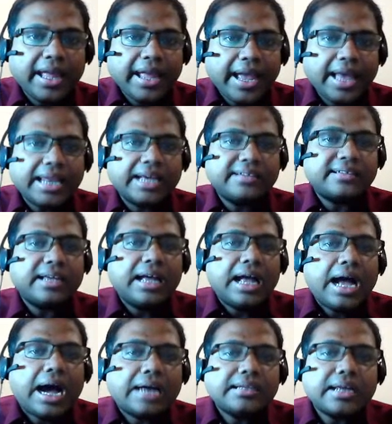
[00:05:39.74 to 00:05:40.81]
Allies:
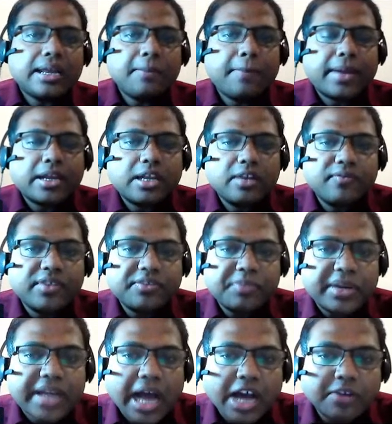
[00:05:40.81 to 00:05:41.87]
other impact
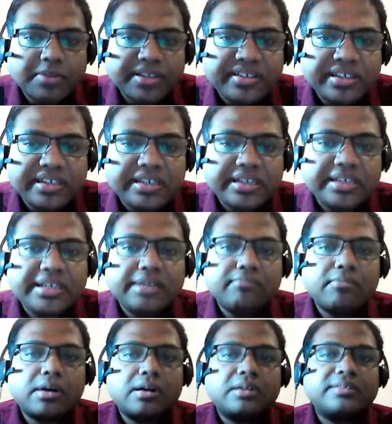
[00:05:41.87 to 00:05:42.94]
investment, RBC, TD,
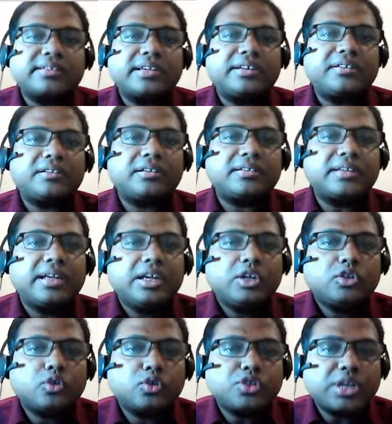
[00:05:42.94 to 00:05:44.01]
Merck Centers,
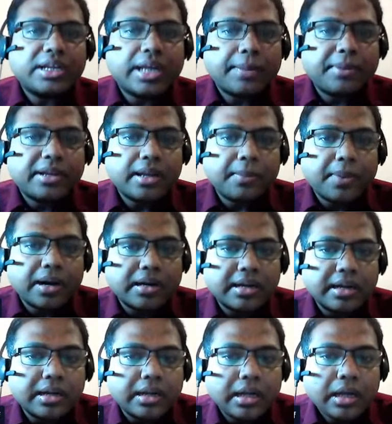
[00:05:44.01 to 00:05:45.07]
Social Capital
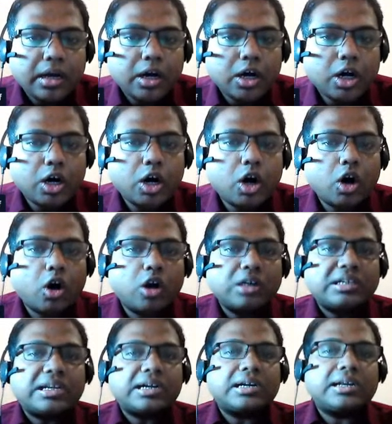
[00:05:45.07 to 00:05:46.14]
Partner,
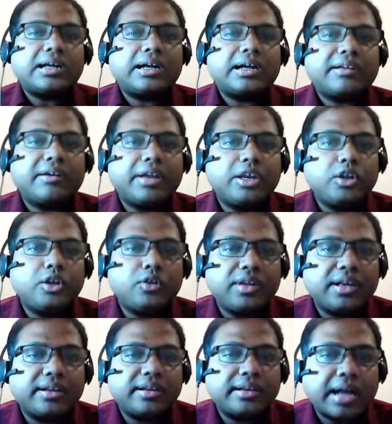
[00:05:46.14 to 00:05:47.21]
Alterna, Credit
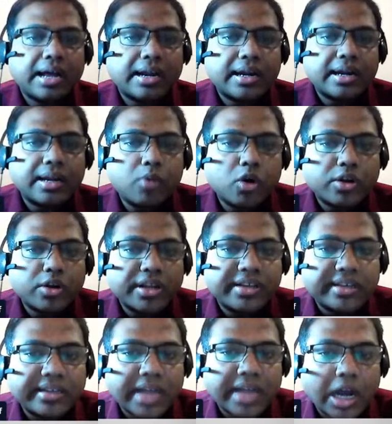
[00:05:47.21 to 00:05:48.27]
Union, Canada
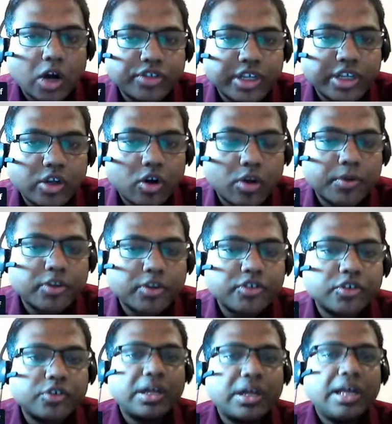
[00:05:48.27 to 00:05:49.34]
Mortgage and the Housing
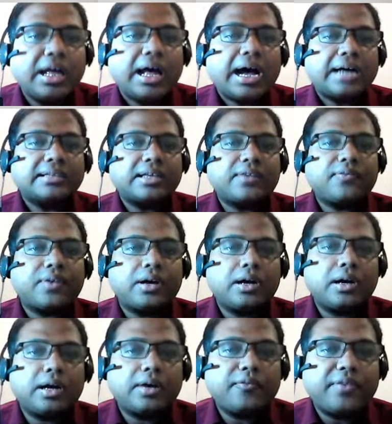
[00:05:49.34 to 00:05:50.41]
Corporation, other
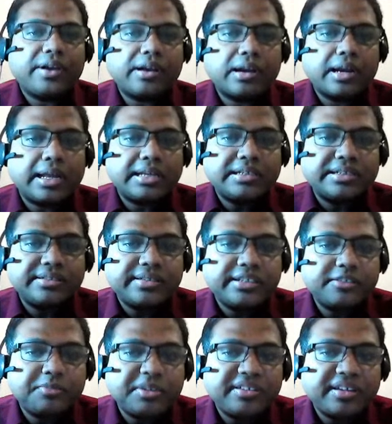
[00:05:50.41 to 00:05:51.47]
federal
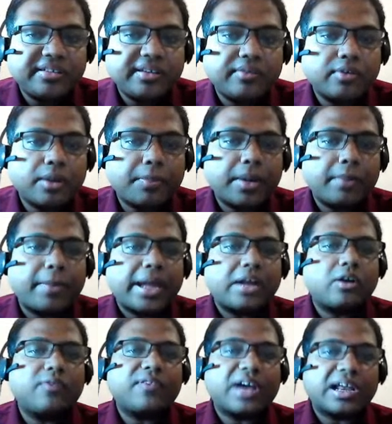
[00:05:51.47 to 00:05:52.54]
agencies, Business Development
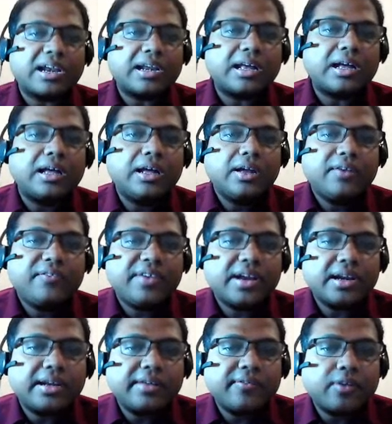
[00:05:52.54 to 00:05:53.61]
Bank of Canada,
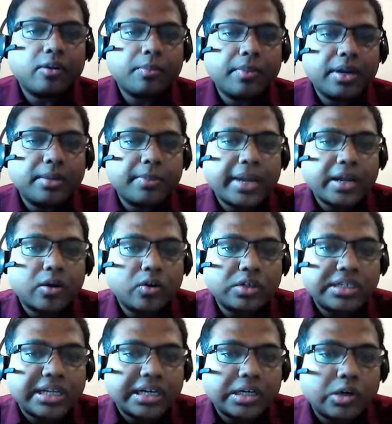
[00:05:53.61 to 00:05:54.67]
Federal Development Bank
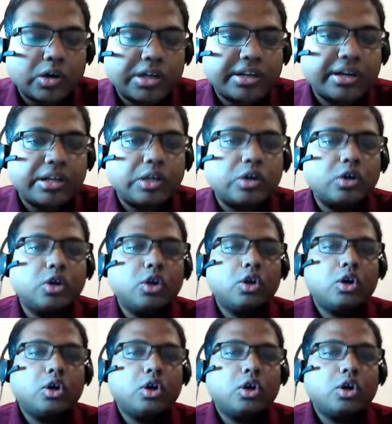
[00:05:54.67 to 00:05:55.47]
Ontario,